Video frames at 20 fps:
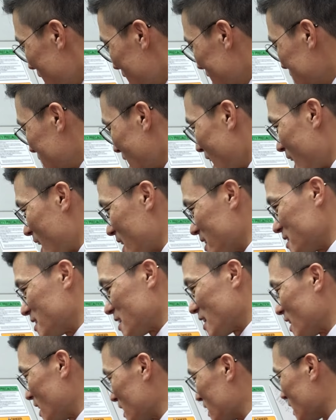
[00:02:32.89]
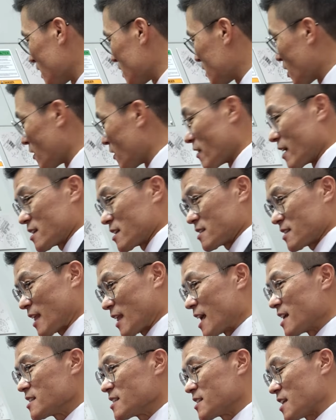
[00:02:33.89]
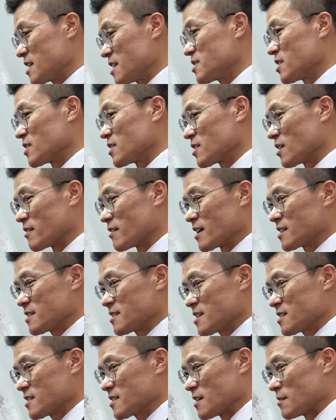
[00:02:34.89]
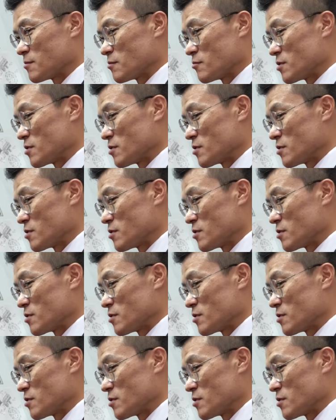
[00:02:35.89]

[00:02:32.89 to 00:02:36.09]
it has the, uh, the turret, ten station turret system,